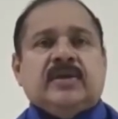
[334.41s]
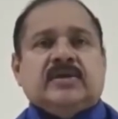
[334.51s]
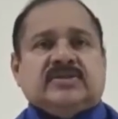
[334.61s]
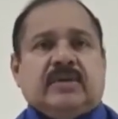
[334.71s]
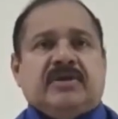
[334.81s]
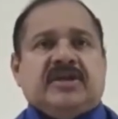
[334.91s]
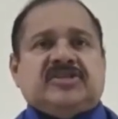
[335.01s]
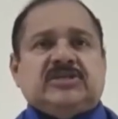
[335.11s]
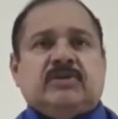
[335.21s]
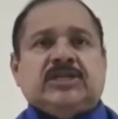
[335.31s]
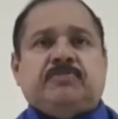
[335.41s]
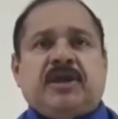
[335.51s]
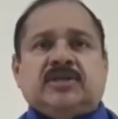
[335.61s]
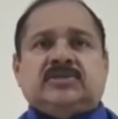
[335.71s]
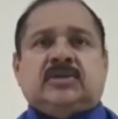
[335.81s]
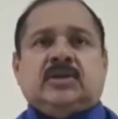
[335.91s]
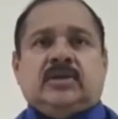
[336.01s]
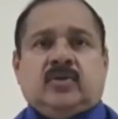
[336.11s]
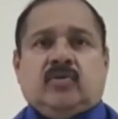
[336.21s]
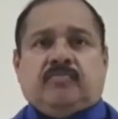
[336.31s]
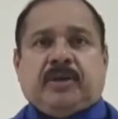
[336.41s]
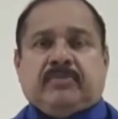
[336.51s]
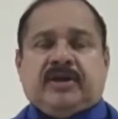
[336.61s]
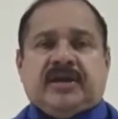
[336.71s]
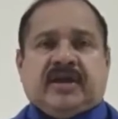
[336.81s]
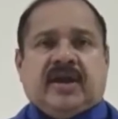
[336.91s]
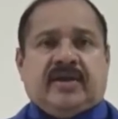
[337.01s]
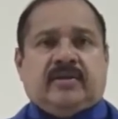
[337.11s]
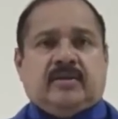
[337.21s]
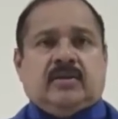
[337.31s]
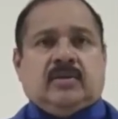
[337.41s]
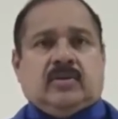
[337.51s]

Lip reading: Some industries may experience permanent decline,